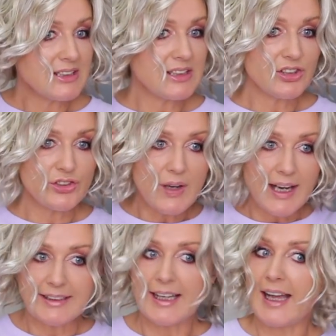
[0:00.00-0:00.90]
this is
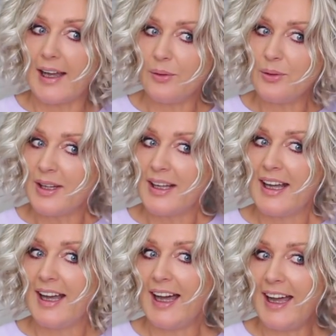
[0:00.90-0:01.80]
dry now
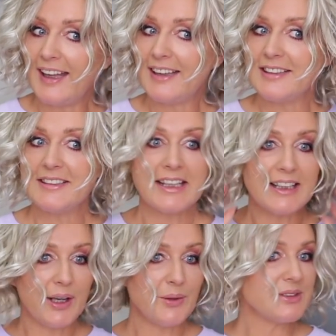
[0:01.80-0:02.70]
and the
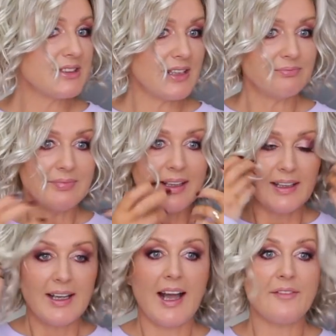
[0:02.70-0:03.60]
curls
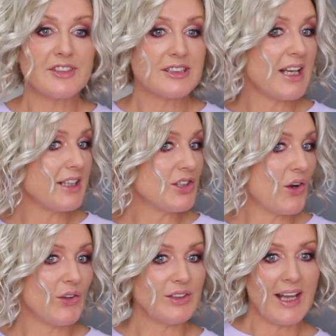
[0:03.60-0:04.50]
have stayed
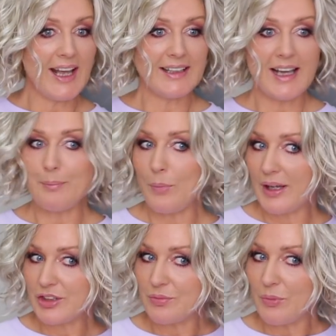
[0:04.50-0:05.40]
on and are
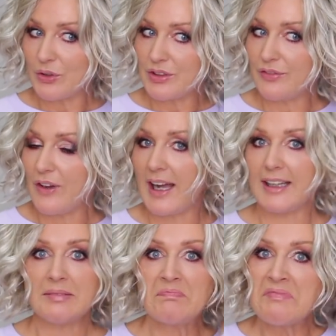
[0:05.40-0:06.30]
much more
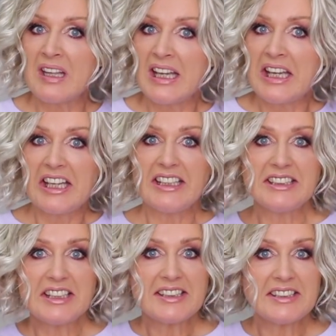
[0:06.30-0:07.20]
defined.
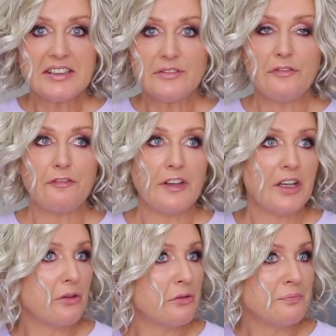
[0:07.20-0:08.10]
It doesn't
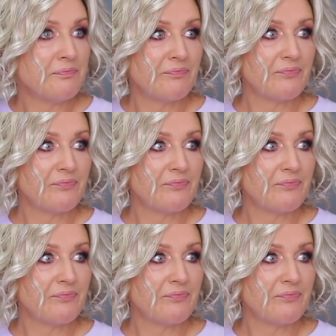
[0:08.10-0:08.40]
feel